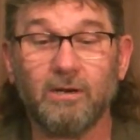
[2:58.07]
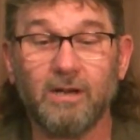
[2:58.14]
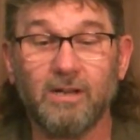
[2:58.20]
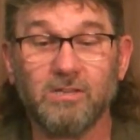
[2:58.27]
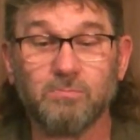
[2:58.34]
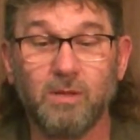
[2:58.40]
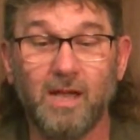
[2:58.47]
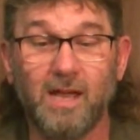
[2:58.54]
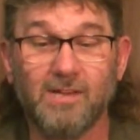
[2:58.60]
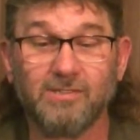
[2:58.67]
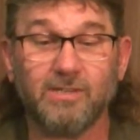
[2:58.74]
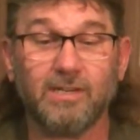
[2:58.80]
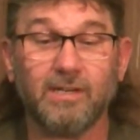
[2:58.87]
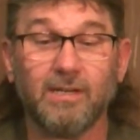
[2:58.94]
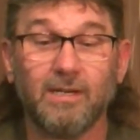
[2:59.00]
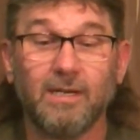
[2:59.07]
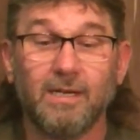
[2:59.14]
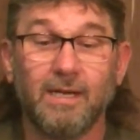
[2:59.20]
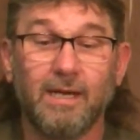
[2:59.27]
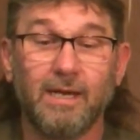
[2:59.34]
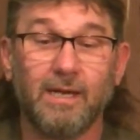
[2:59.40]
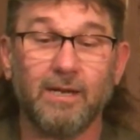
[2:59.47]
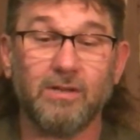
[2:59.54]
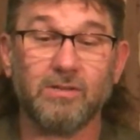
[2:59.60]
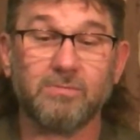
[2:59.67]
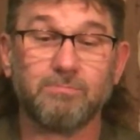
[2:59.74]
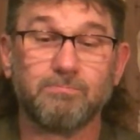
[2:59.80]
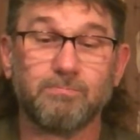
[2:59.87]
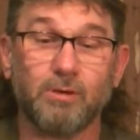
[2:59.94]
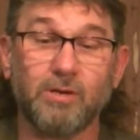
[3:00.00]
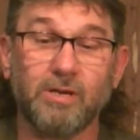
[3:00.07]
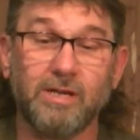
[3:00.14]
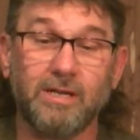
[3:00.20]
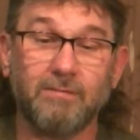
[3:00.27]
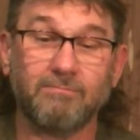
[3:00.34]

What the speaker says: It is plastic, and it is pretty